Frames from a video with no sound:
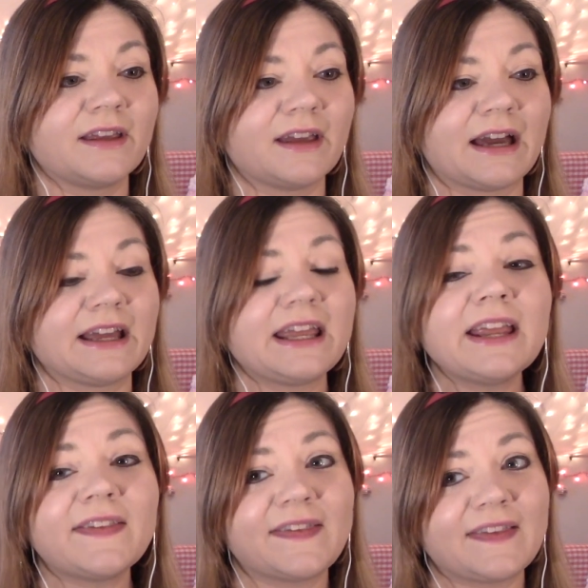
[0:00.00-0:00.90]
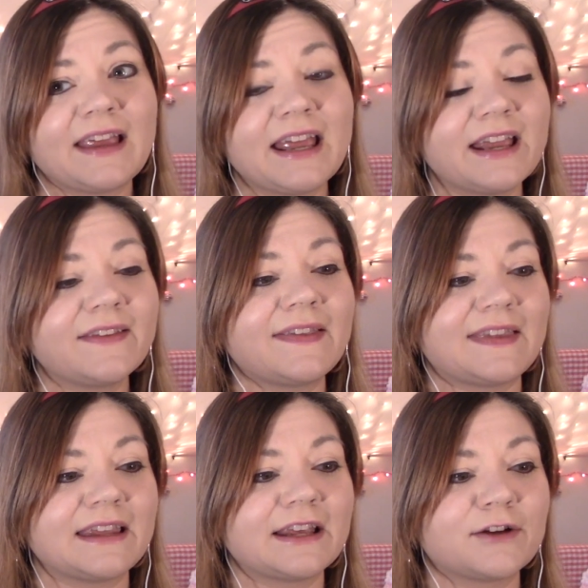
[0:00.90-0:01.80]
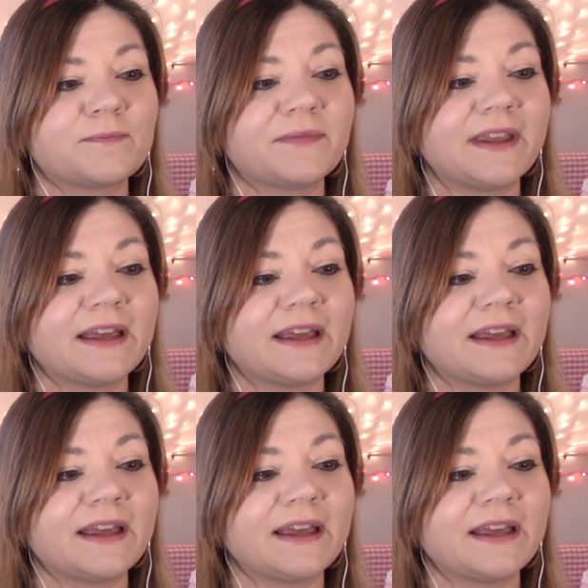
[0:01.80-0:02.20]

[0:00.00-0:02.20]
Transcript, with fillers: Yeah, he's he's. Apologies.